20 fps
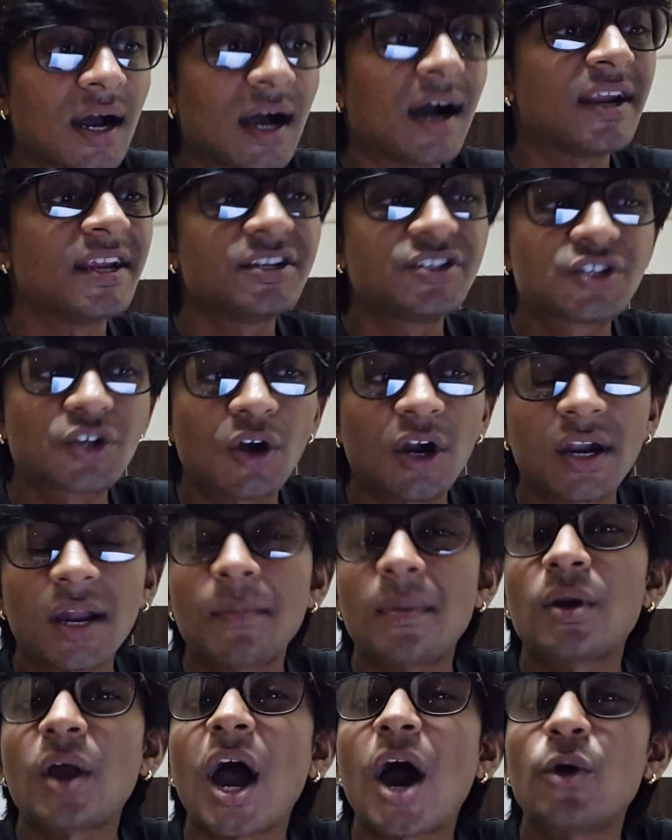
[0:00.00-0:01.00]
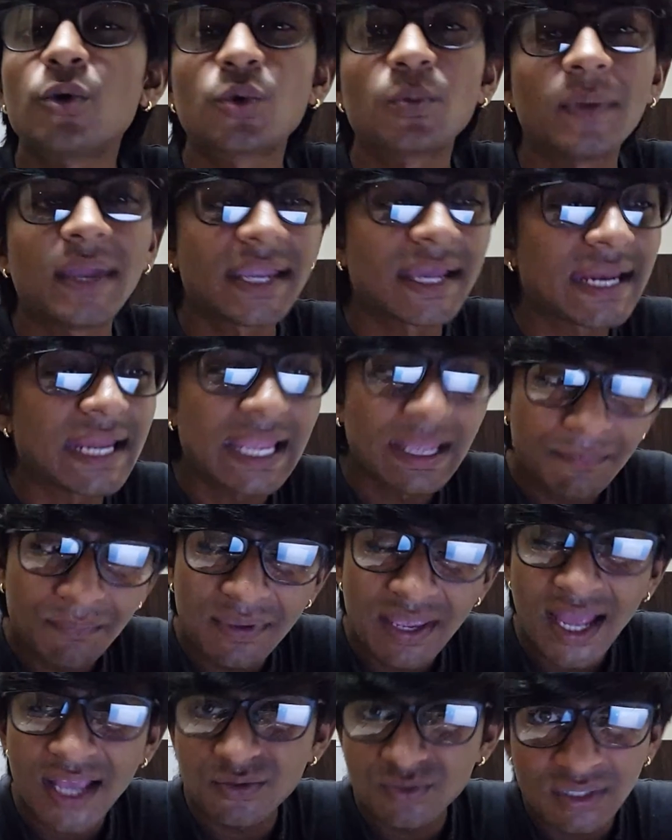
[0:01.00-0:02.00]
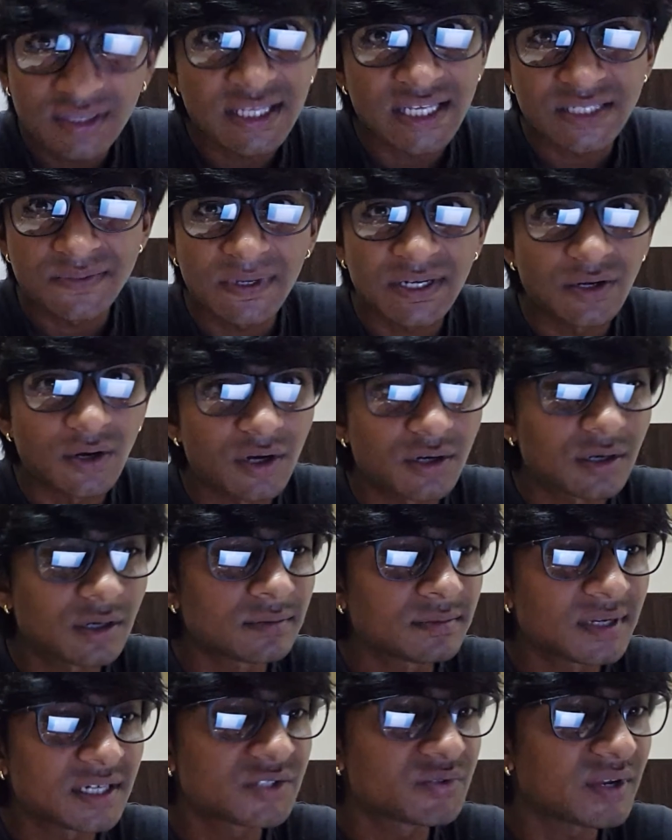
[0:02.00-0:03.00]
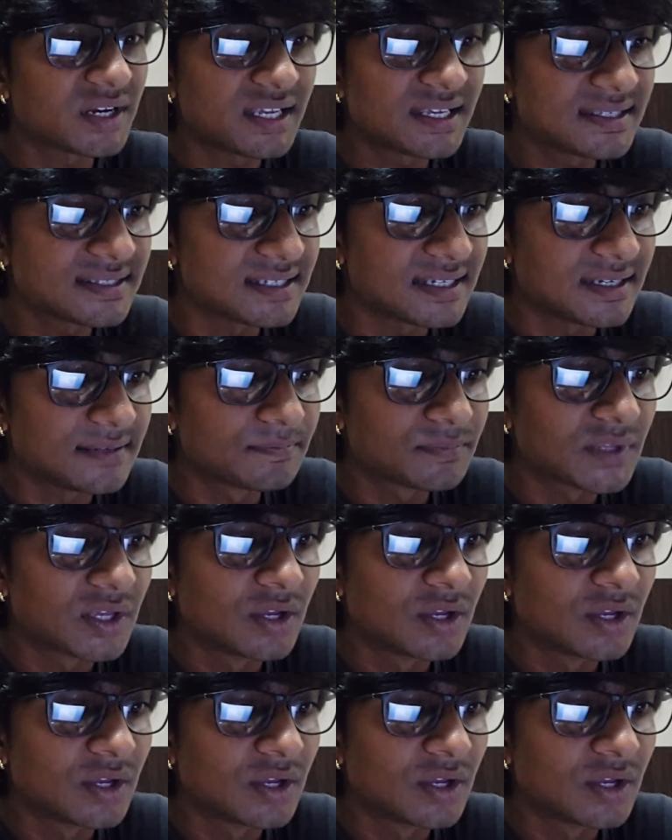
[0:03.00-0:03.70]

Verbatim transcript: in short about how to make an A P I using thingspeak dot com. It's very easy.